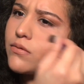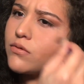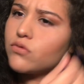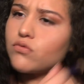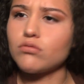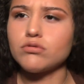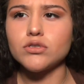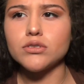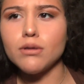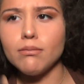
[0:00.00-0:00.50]

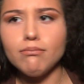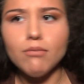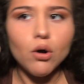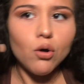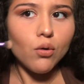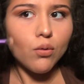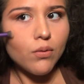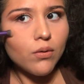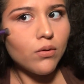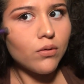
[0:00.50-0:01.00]
Throw some more.
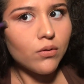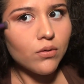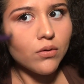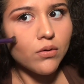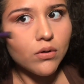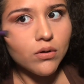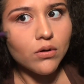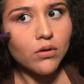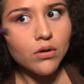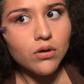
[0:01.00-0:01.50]

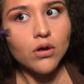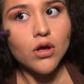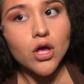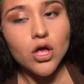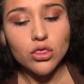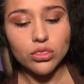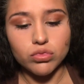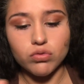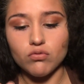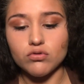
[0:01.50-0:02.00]

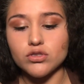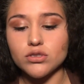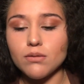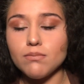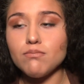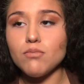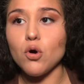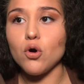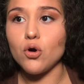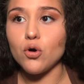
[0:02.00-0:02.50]
Throw
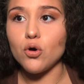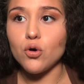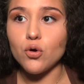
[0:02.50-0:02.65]
some more.